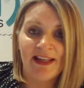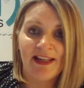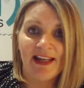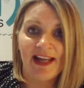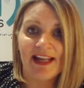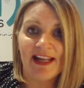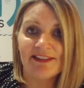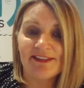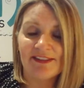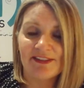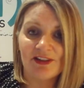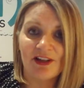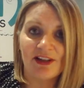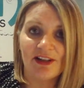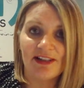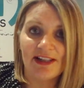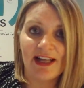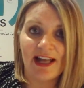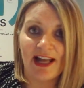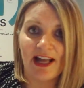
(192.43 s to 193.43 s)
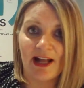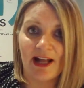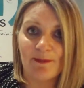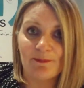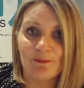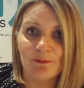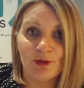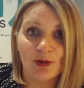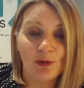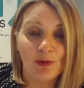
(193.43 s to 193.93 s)
It's not
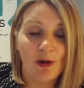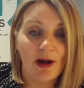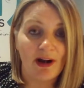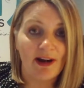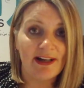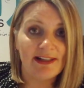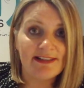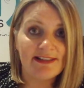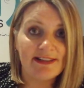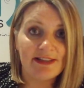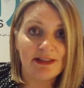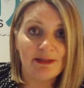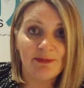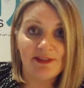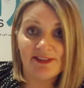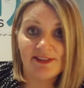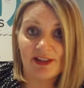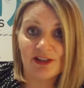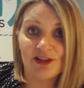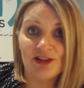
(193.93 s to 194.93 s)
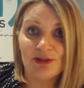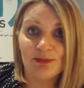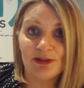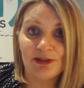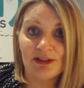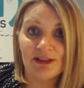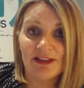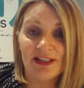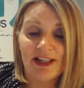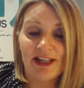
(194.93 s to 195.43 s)
required to be
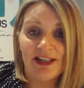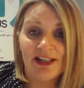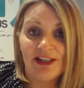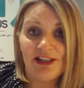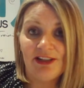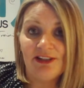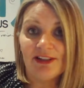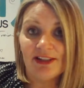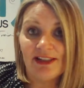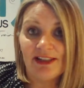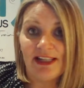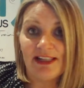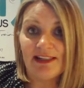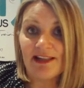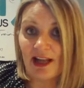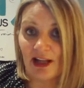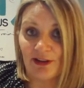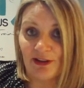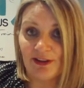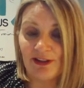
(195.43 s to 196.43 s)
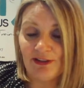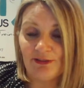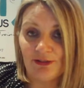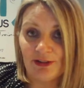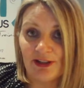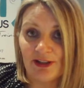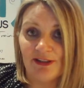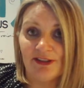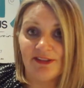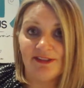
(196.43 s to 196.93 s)
sociable. You can eat healthy
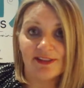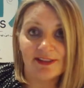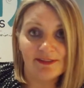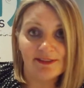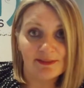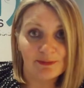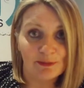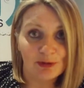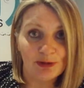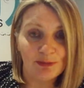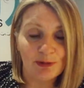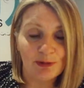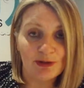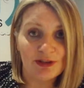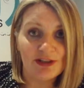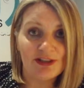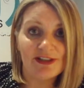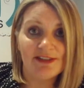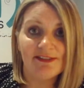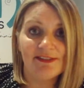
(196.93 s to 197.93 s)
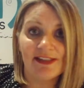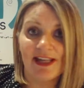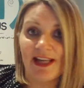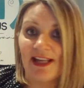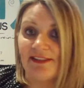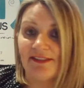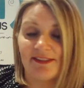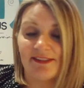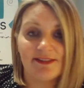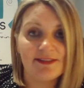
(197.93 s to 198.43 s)
foods and small portions
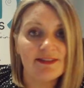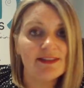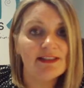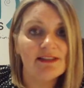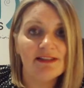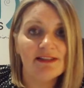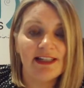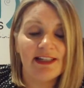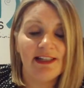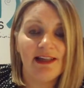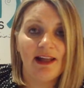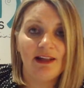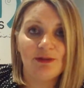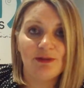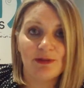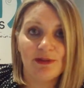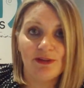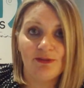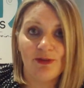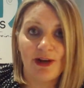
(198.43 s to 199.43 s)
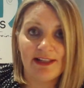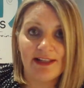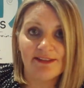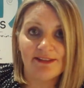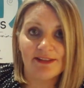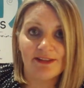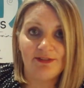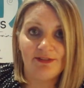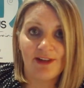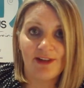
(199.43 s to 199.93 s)
and still connect with
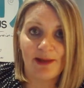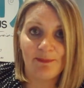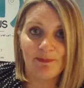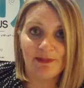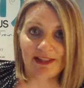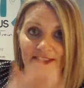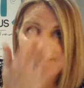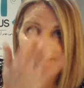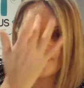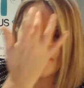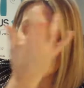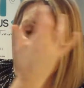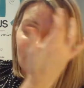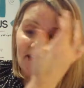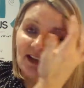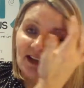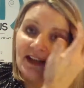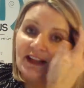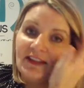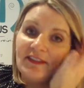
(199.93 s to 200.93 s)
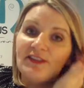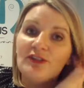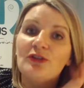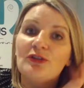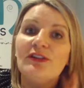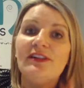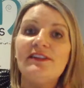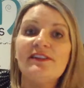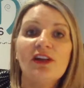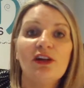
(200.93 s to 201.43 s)
friends and family. So the
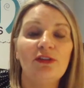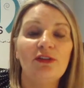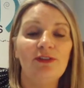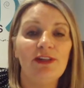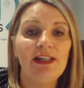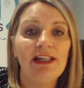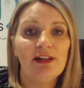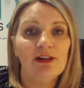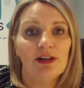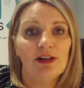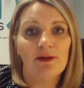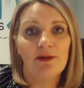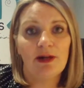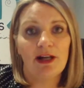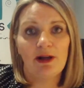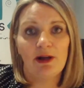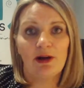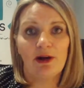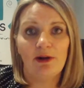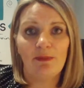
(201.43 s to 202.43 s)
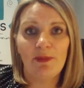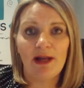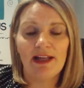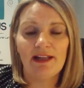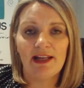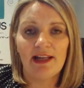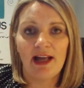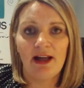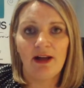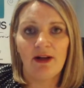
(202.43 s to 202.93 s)
stories I often hear are
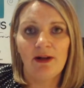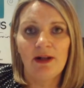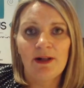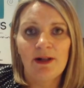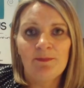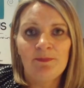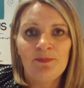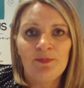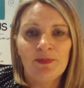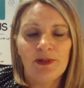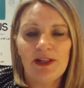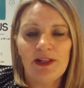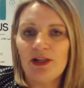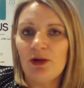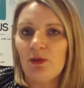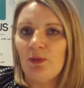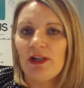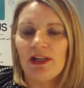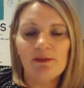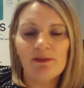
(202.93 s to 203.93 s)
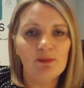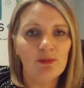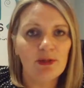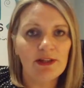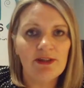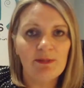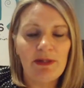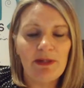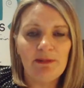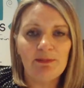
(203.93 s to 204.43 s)
about how, when I'm
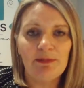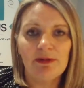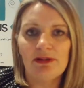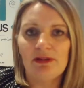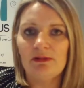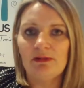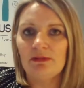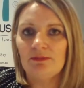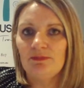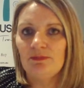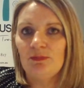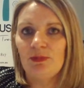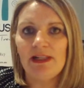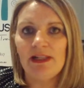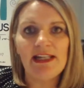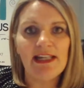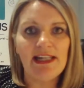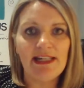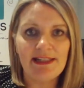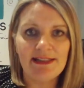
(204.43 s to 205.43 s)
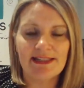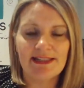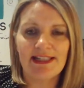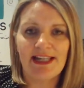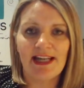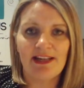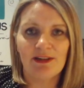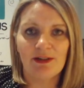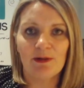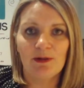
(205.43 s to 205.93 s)
with people, we eat
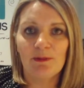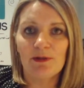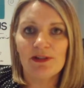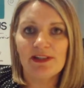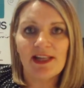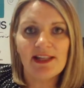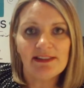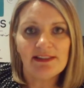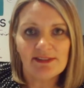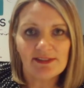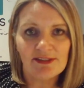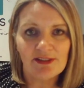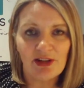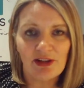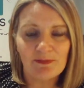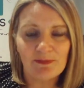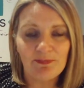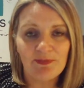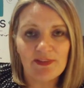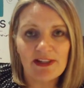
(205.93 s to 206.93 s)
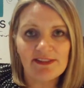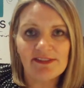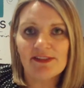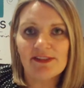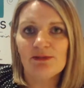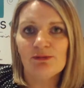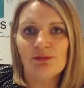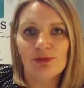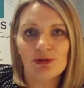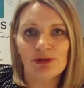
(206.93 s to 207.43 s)
together. Well, that's
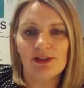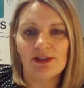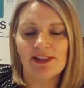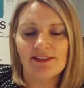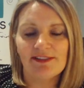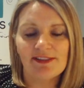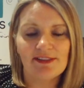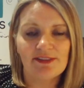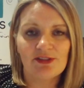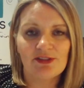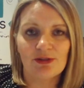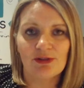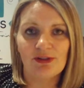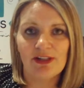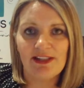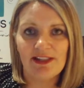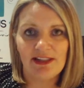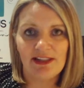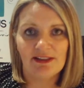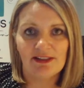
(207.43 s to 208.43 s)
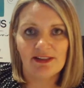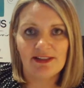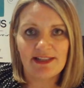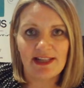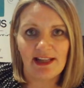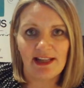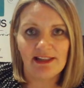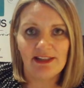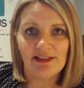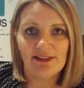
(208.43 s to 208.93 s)
a rule. That's a story that you're
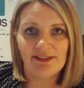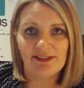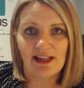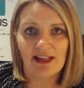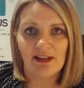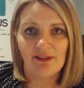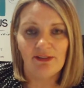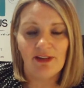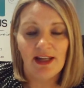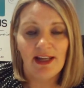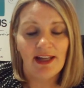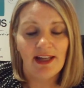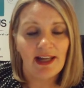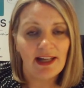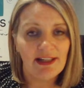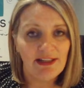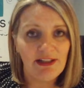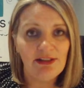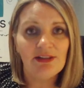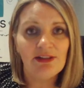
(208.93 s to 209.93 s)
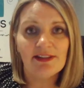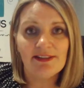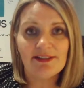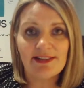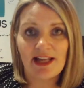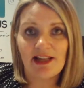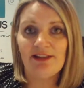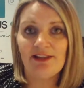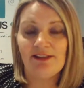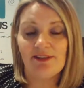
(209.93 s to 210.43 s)
telling yourself. And you can
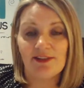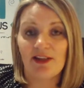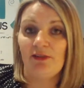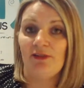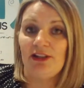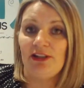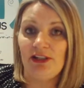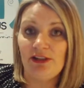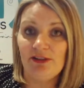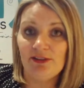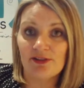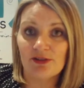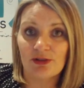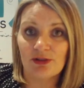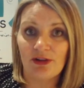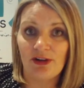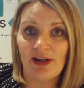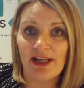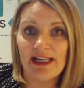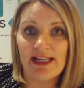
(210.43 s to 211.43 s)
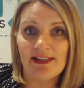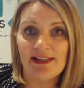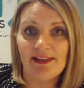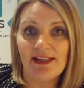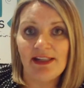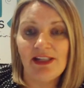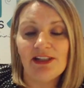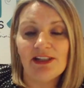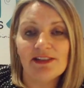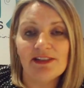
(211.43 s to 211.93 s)
tell yourself a new story in
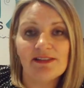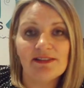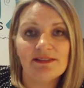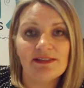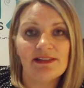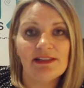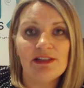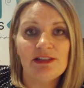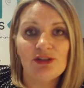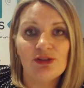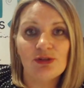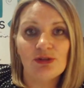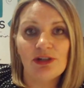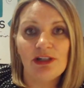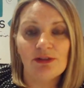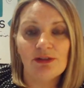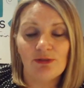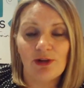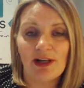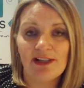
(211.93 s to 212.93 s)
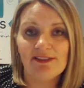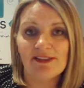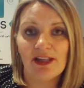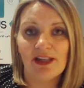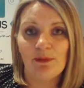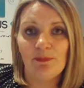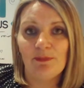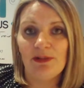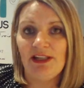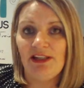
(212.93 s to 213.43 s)
that you can still enjoy your friends'
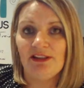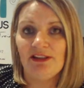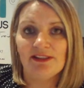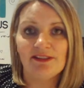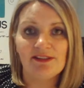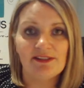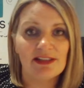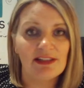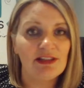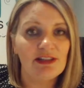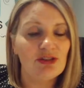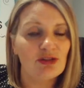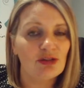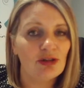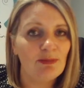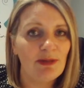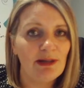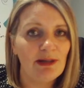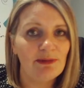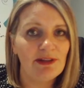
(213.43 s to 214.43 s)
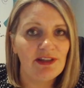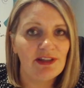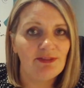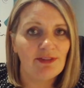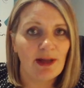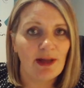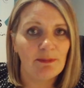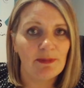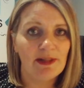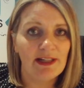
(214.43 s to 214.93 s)
company. You can still enjoy being with your
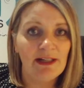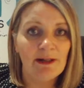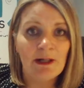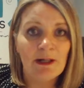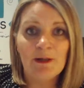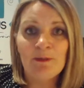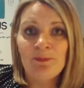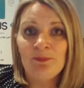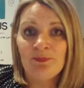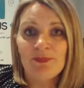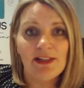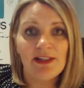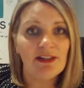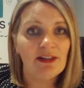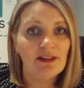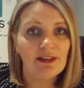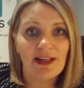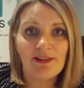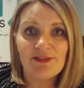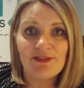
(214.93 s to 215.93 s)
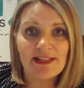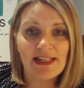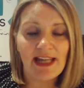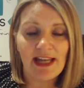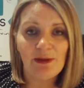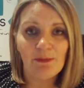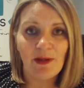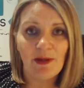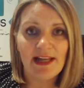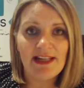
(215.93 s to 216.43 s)
family. You don't have to
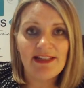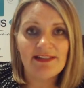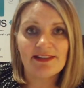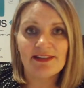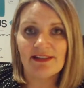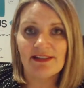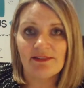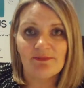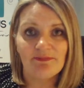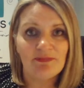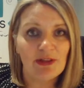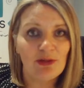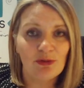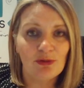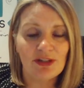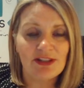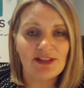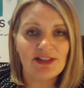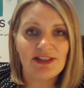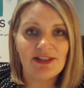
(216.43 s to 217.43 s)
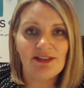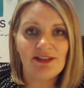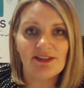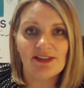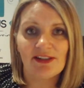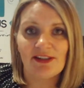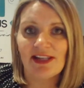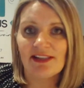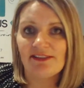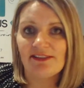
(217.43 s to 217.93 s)
gain weight in order to do
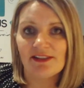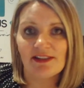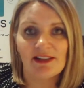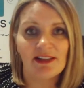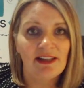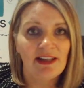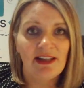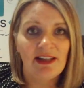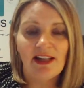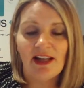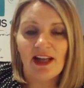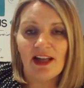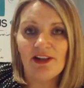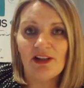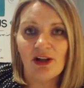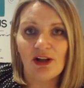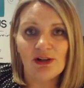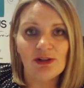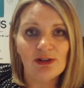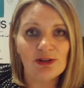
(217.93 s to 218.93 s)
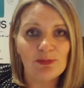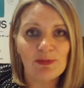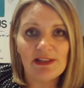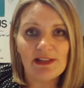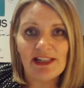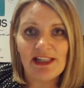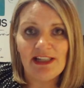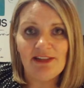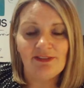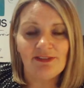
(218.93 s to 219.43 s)
so. That's an old
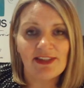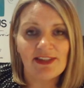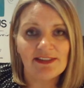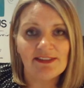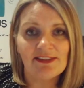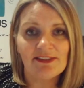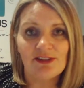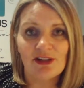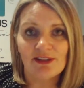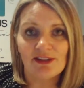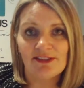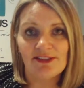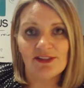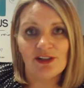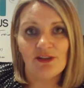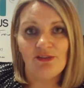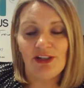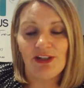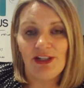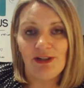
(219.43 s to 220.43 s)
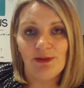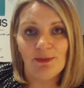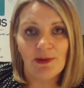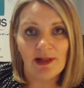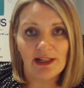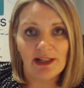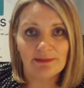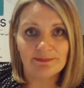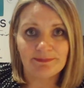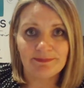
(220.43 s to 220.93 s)
belief that's not serving you
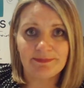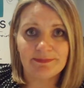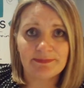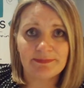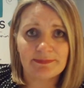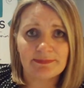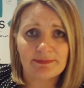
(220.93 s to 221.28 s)
well.